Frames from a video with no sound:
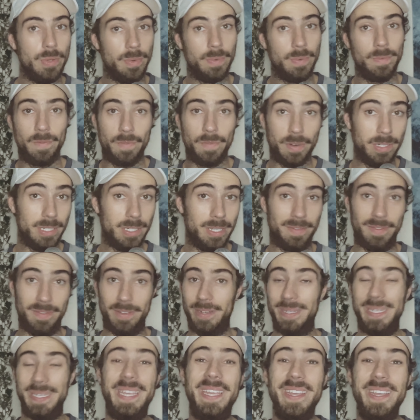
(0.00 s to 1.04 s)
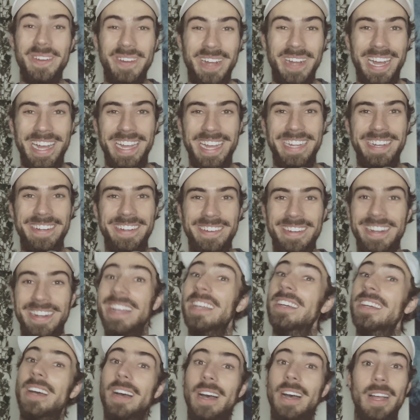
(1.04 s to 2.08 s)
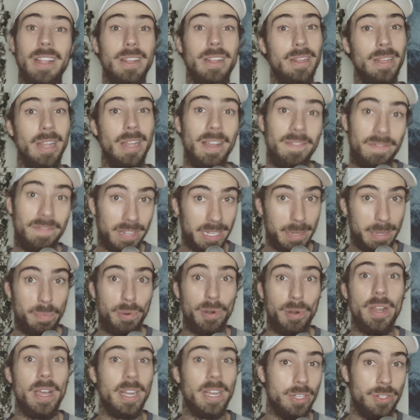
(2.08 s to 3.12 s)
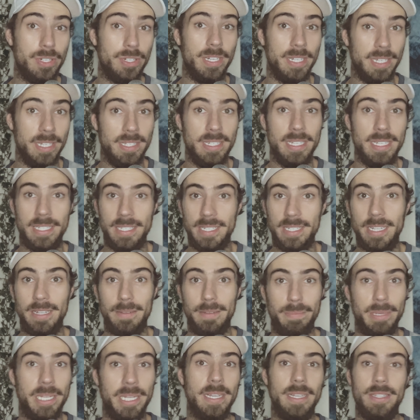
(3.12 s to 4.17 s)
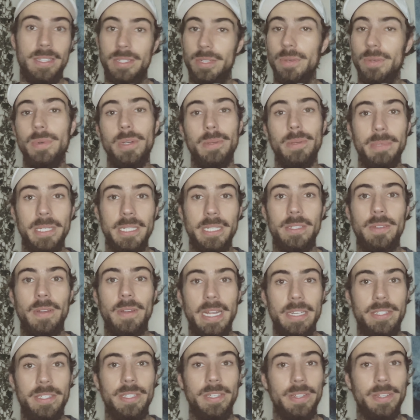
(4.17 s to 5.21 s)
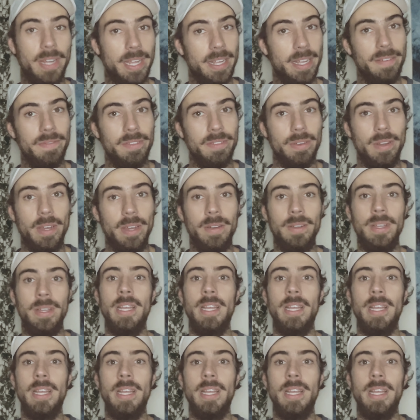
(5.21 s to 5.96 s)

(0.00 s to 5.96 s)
first of all, you hire a lovely production assistant, because you will be scratching your head if you don't.